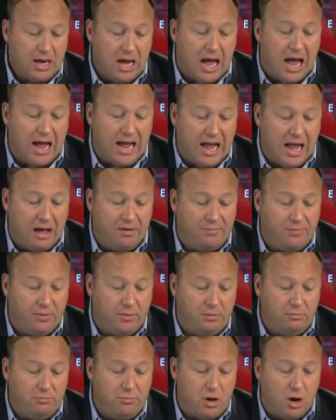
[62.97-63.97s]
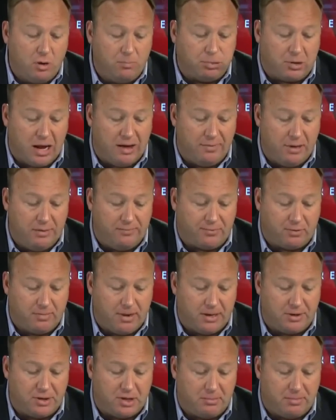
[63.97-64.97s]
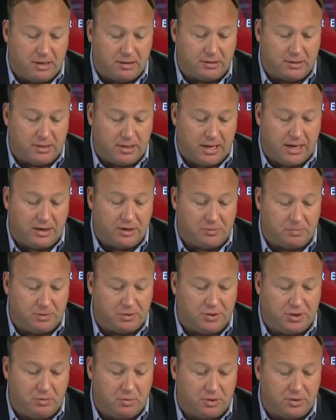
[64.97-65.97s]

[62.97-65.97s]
I have no private information about the case, but she